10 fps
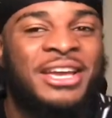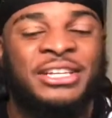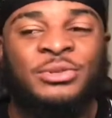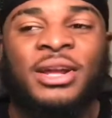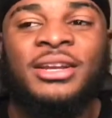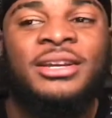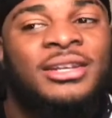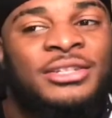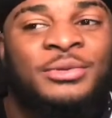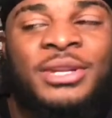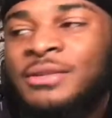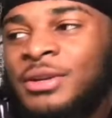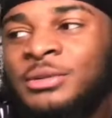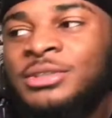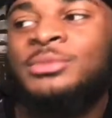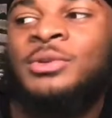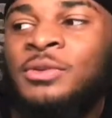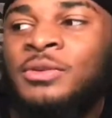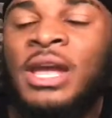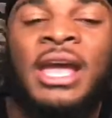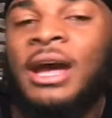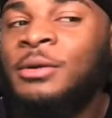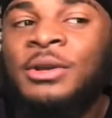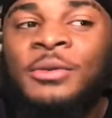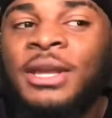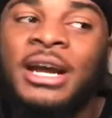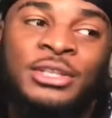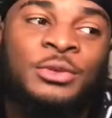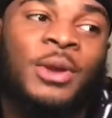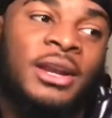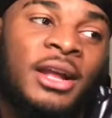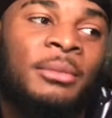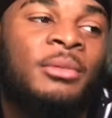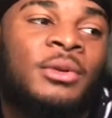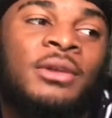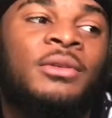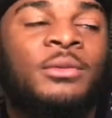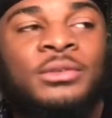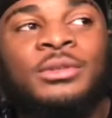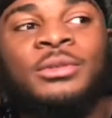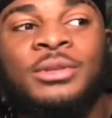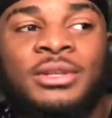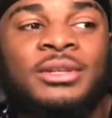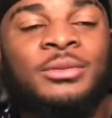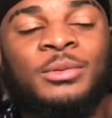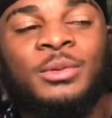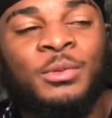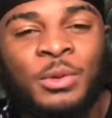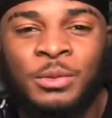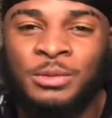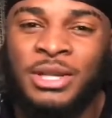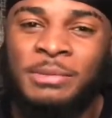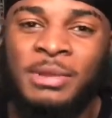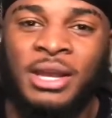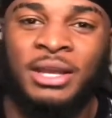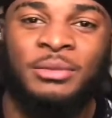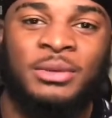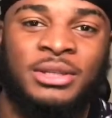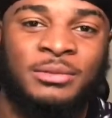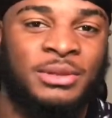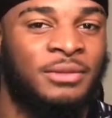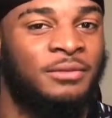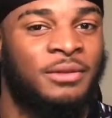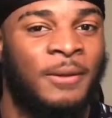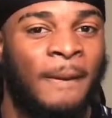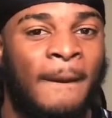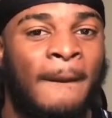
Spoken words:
She was like, cause you ain't never go with your move. Oh, well, you ain't got to right now, but whenever you want to, you could. Whoa. So I'm like, what the fuck?